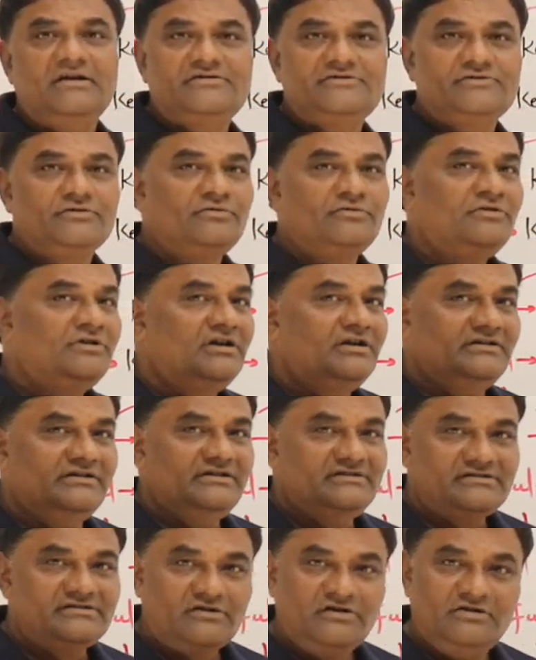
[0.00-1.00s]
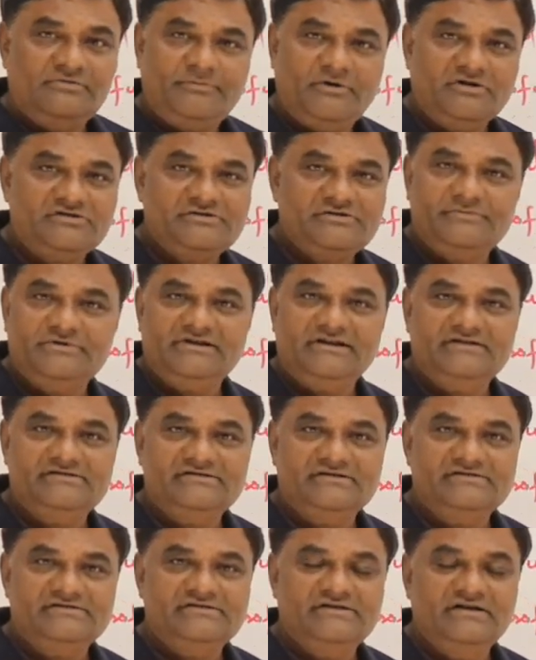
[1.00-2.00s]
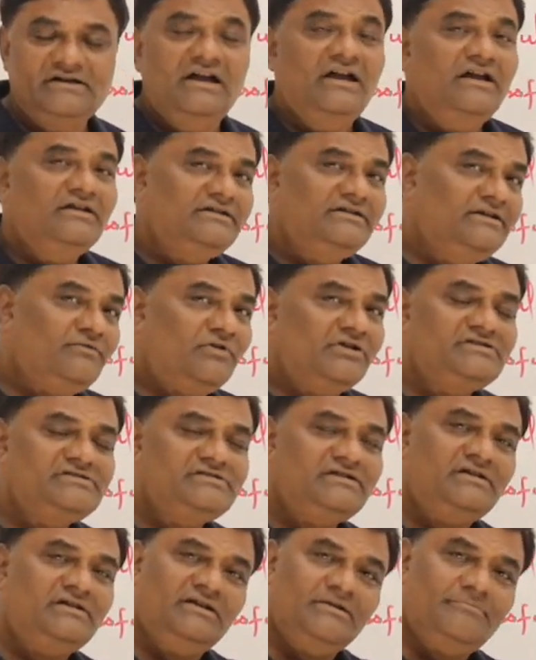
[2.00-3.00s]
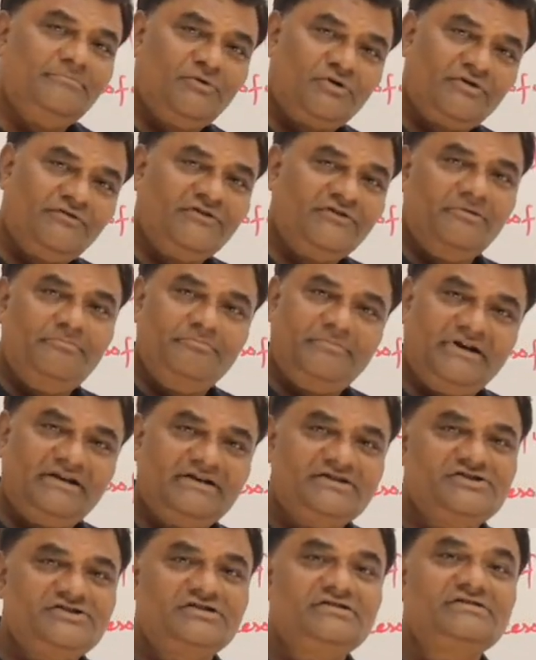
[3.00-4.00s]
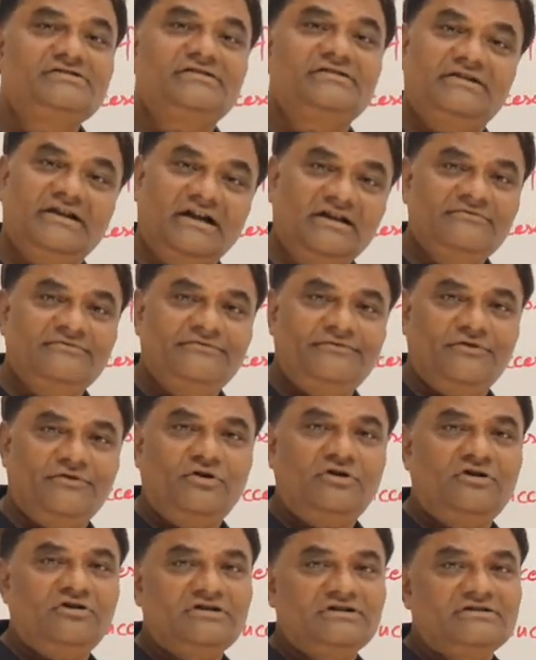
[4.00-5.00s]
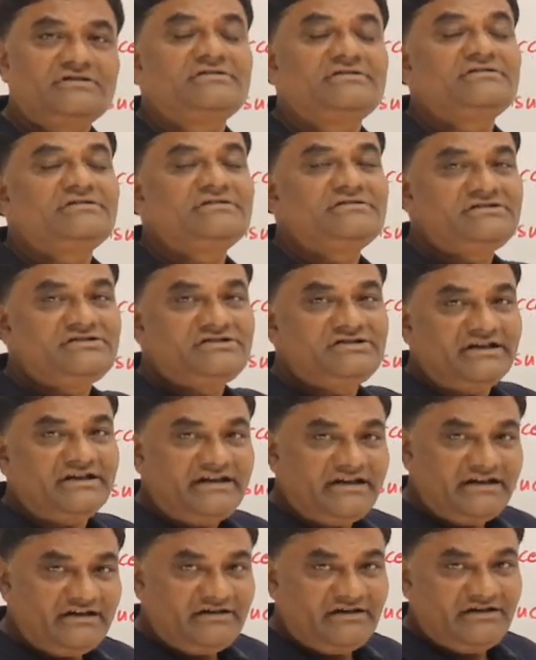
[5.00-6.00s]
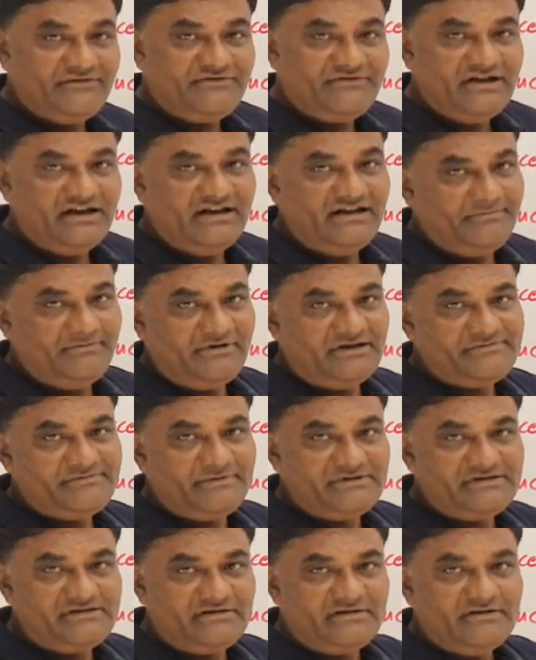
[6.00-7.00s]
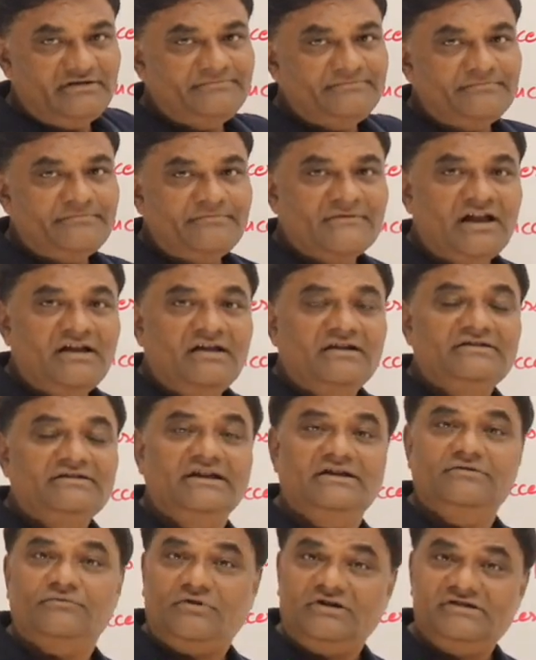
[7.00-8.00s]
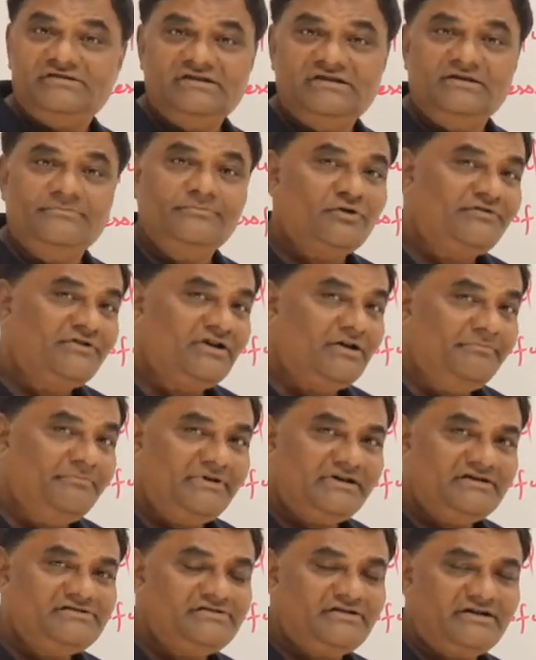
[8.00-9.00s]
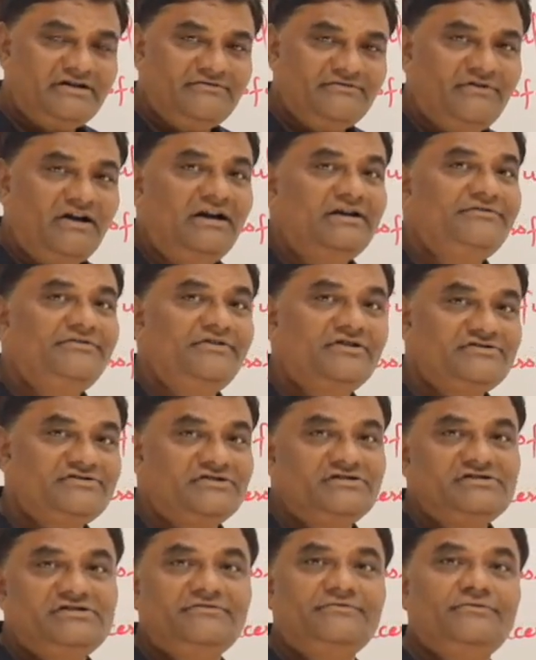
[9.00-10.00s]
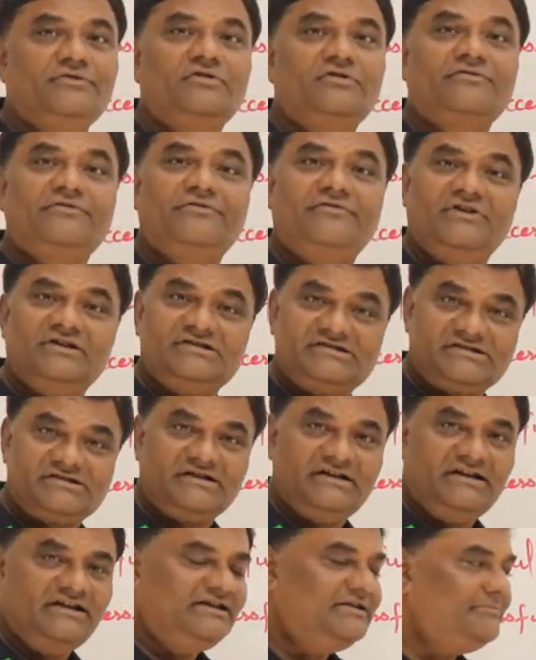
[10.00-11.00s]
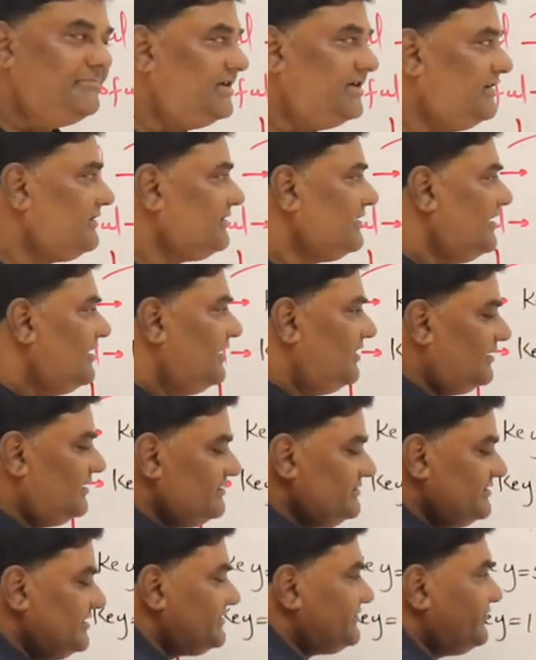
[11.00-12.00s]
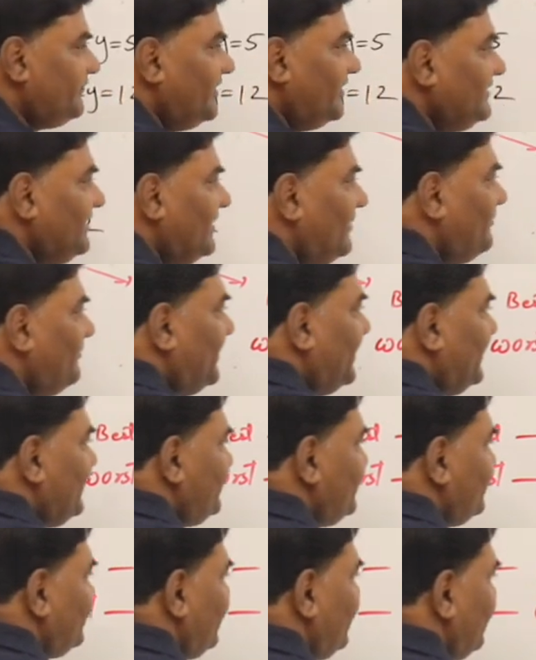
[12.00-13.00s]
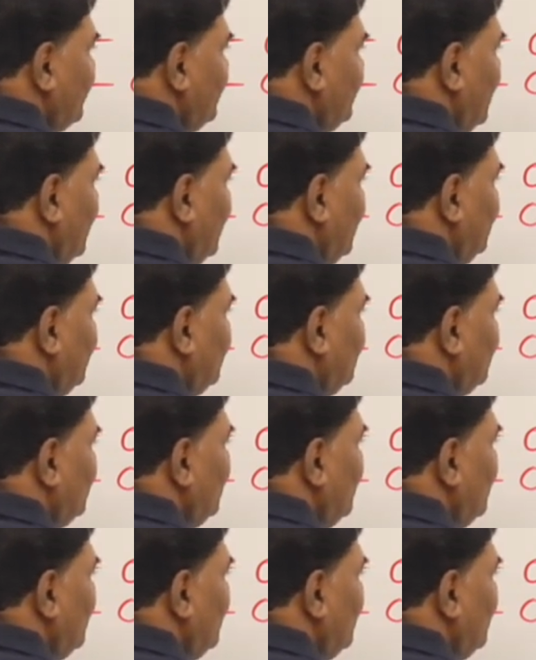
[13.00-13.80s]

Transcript: So these are all possible cases. Then what is the number of comparisons done for checking if the element is present? Then what is the number of comparisons required if you are searching for first element? Just 1 comparison required.